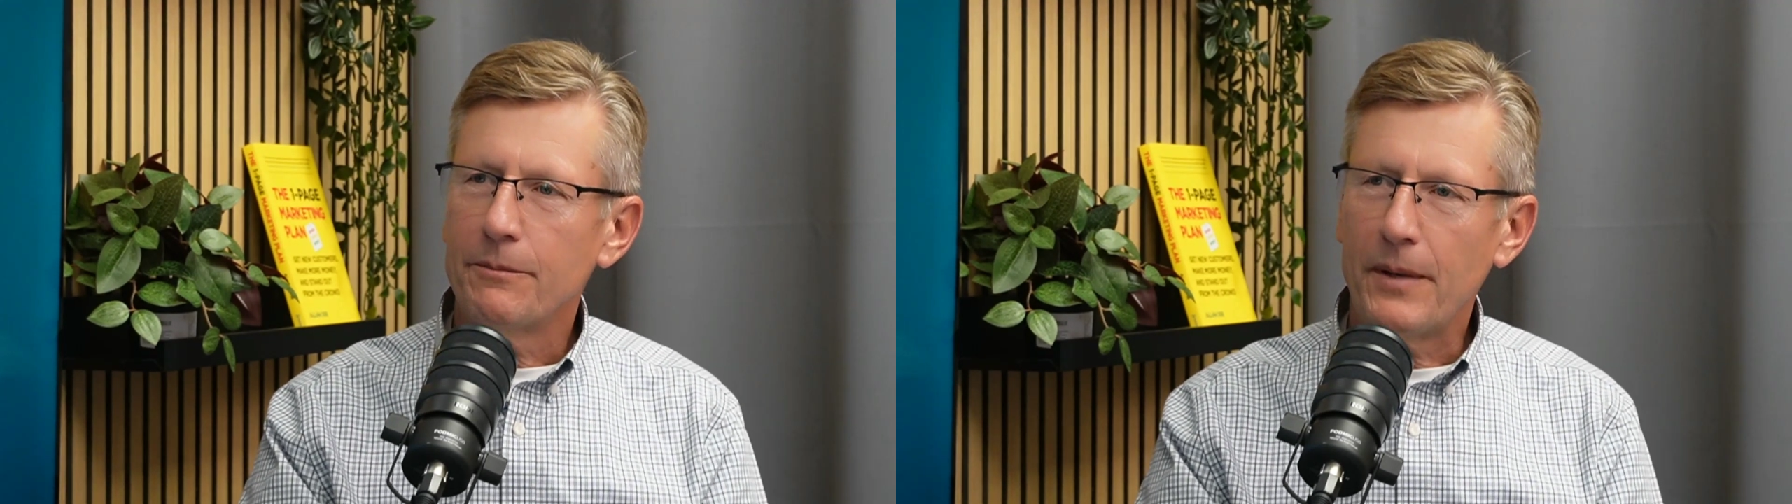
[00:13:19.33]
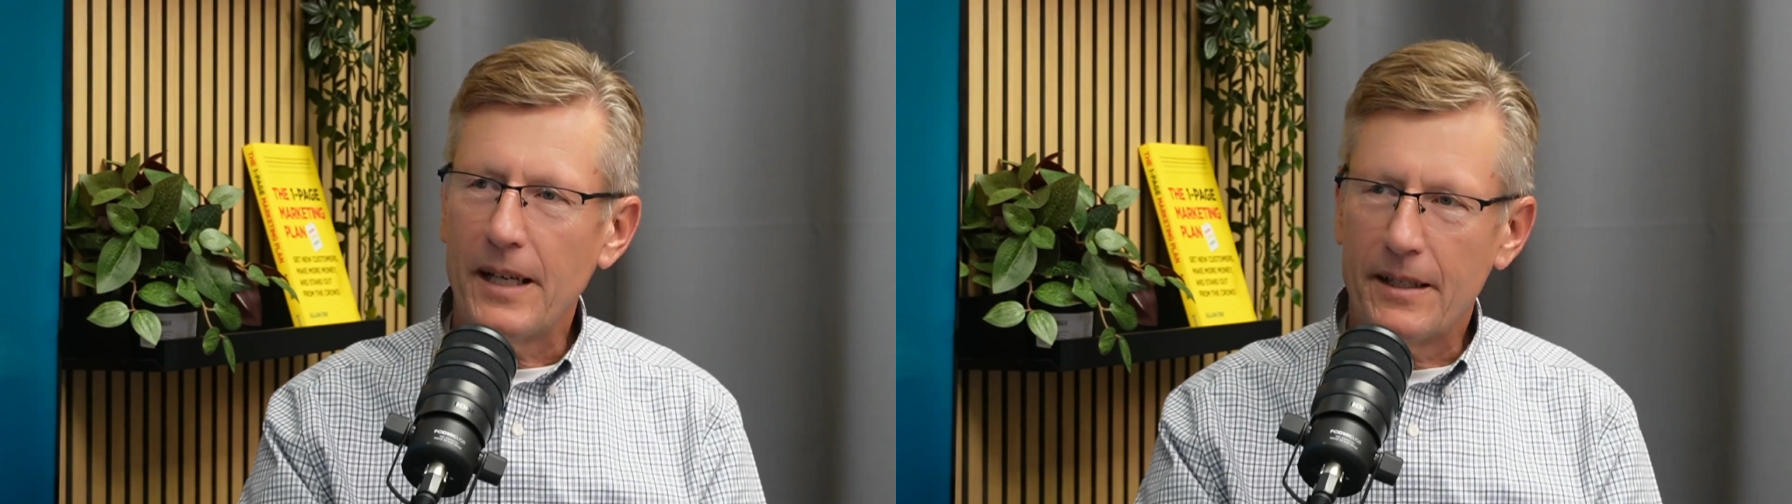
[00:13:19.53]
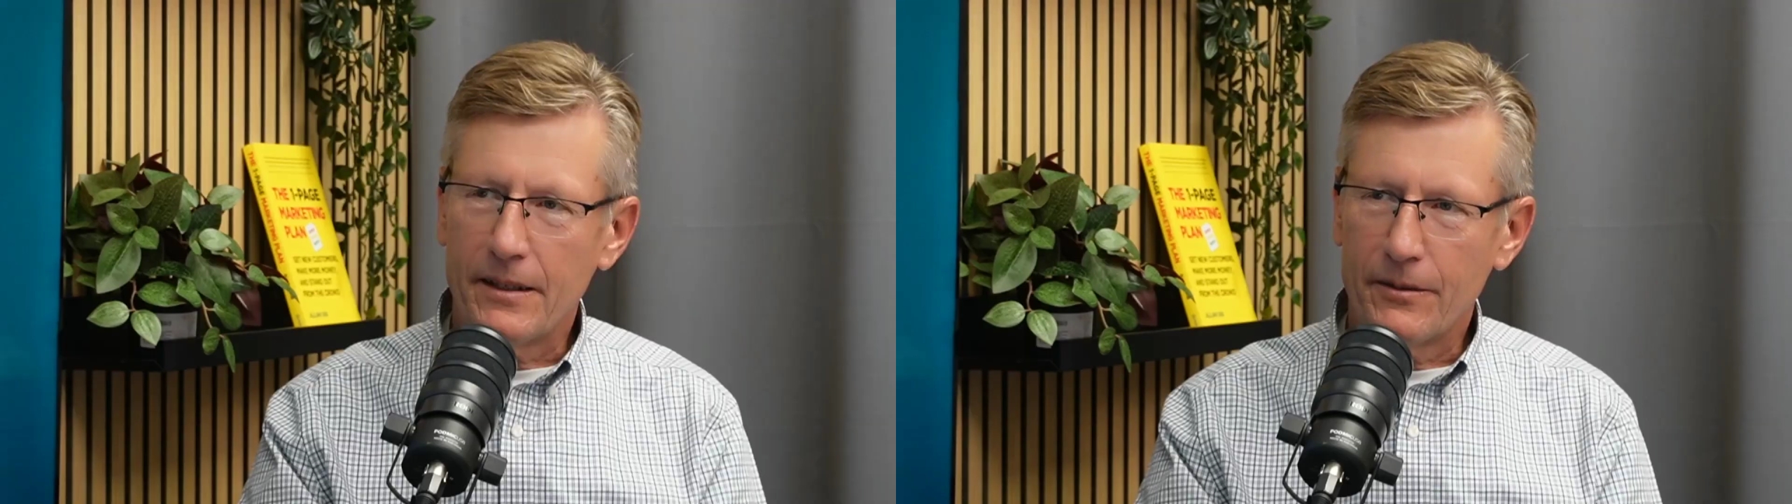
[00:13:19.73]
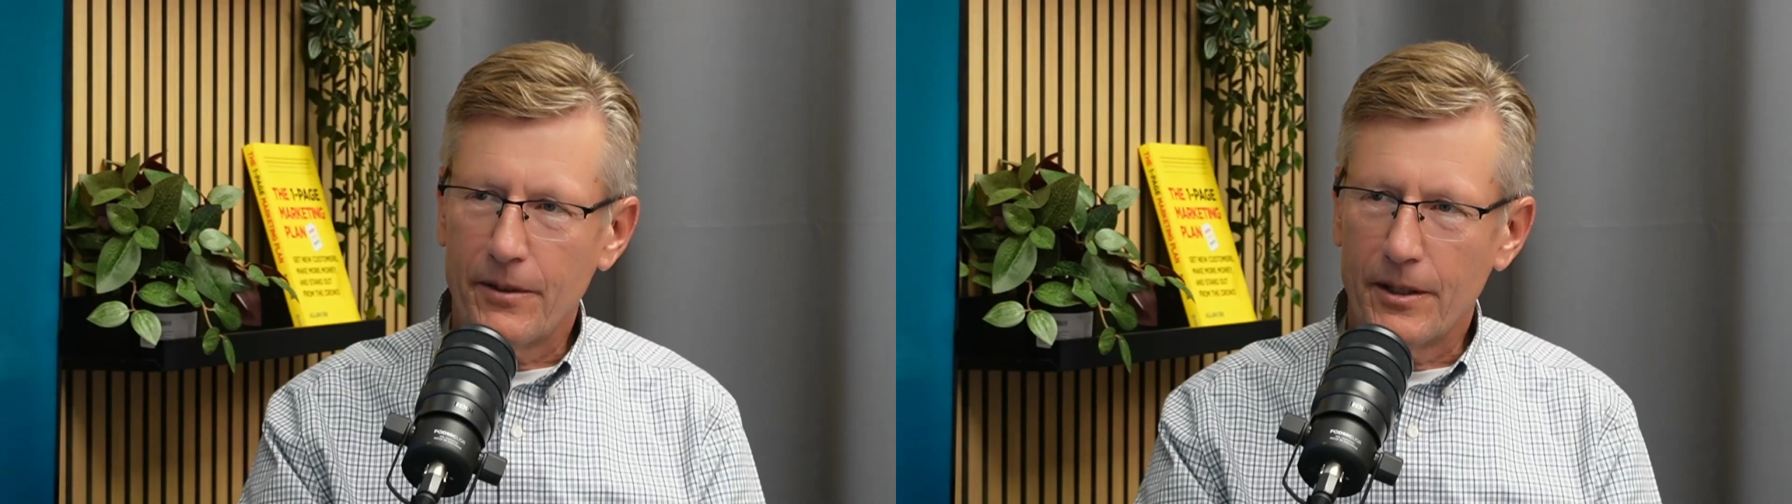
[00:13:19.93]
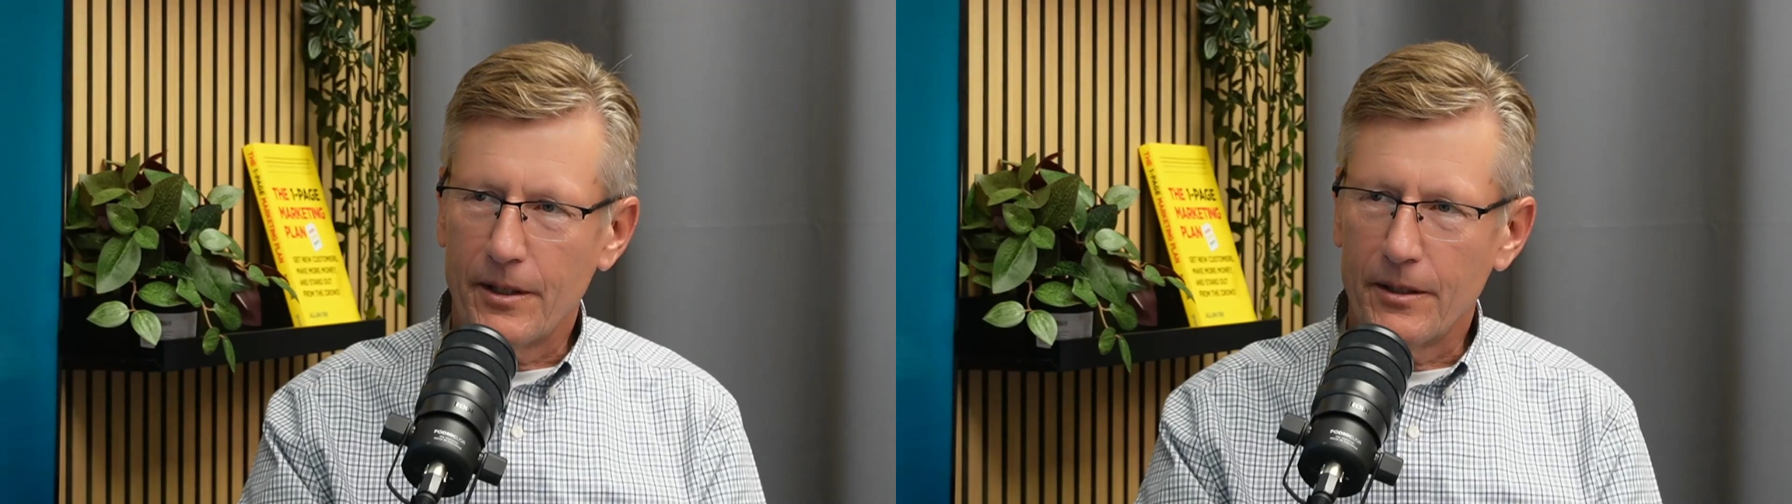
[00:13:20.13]
paid
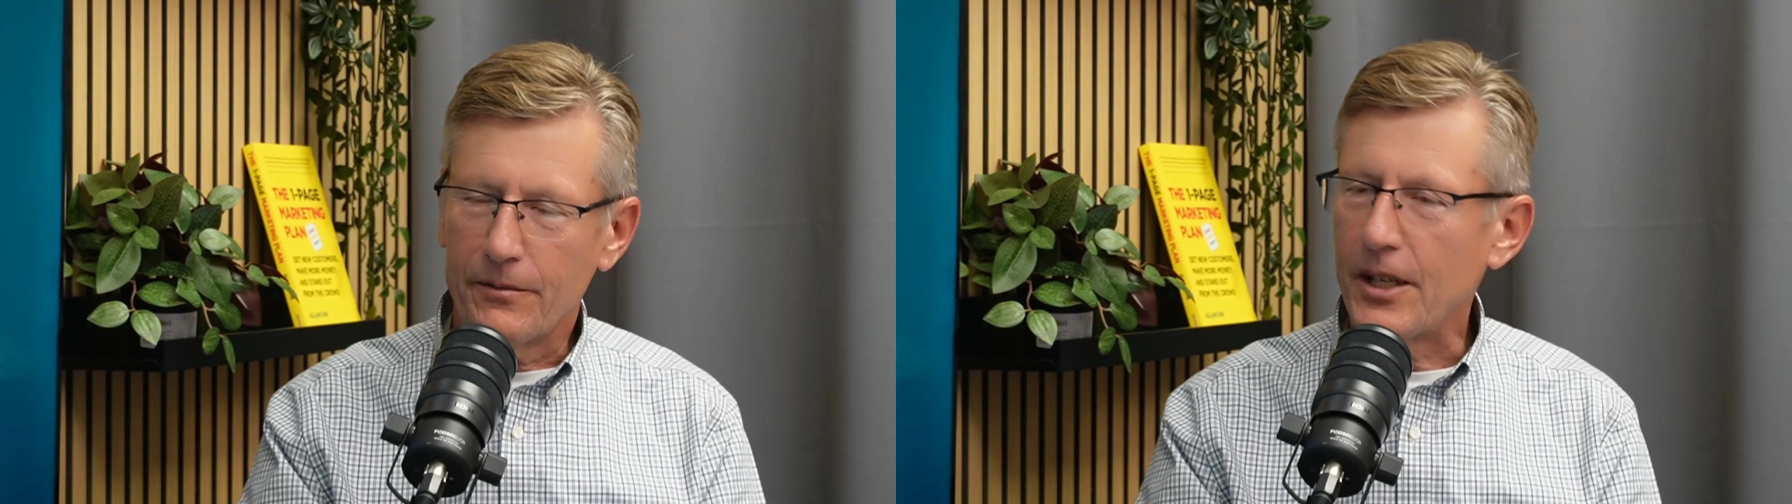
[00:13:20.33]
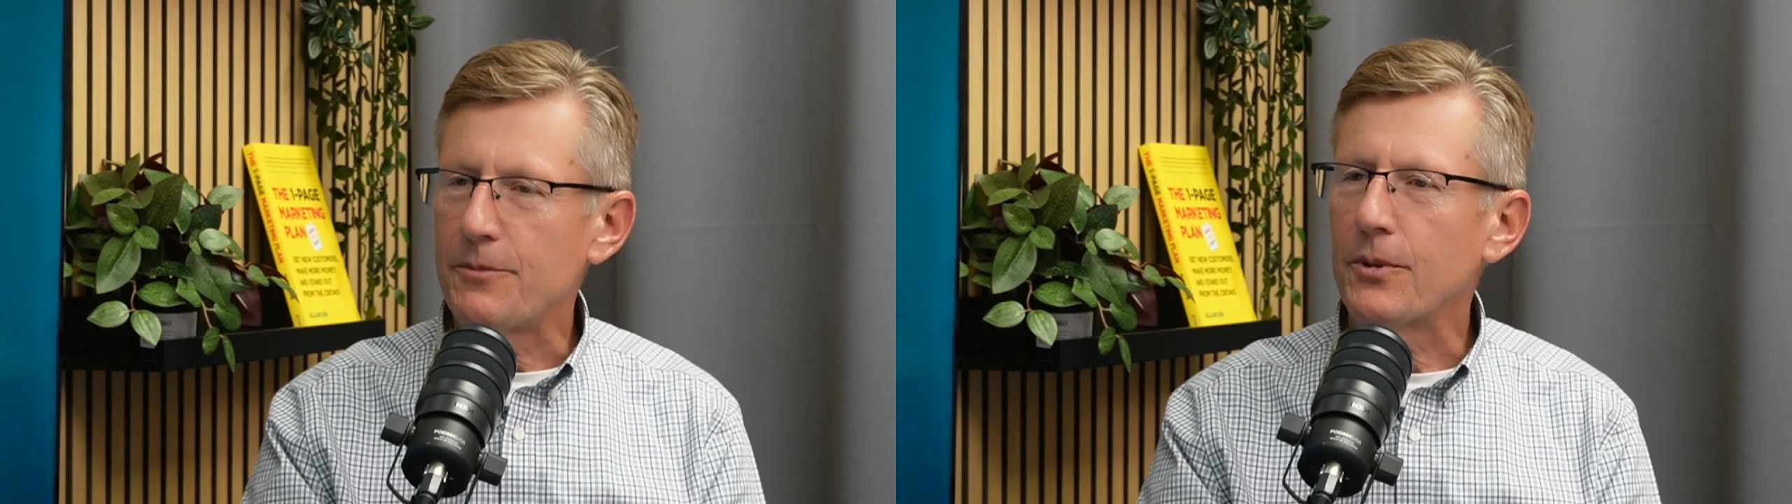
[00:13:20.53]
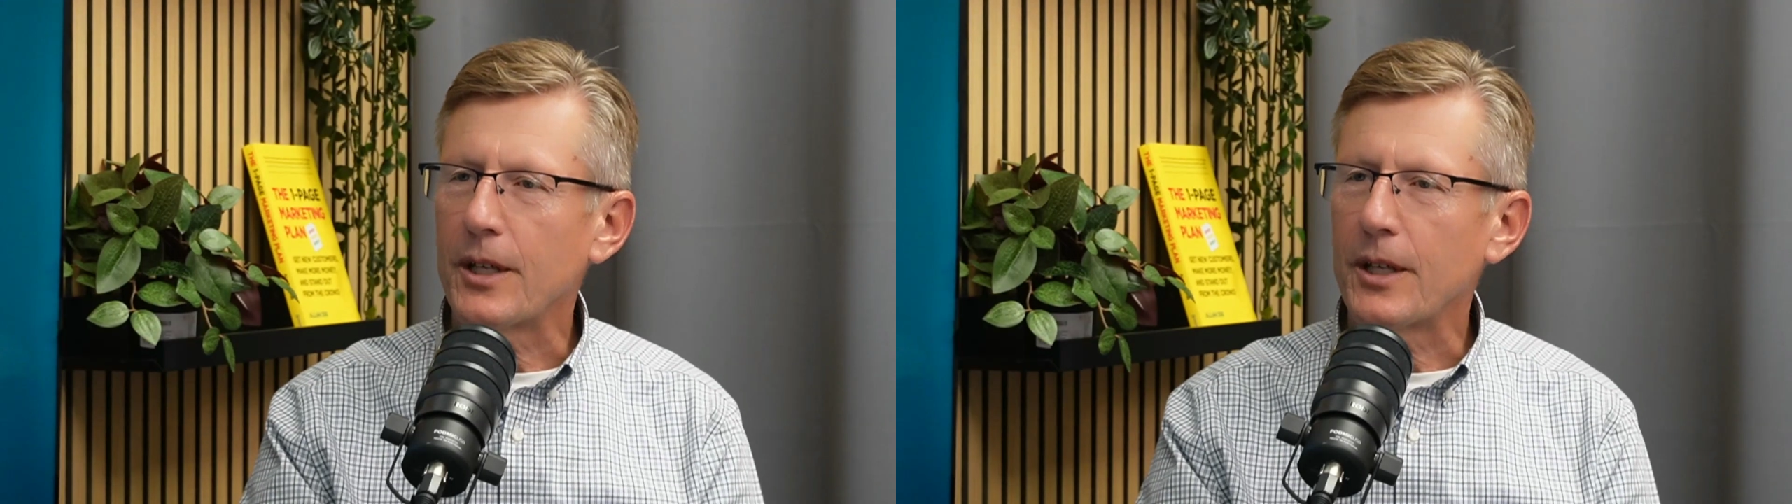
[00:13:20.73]
Facebook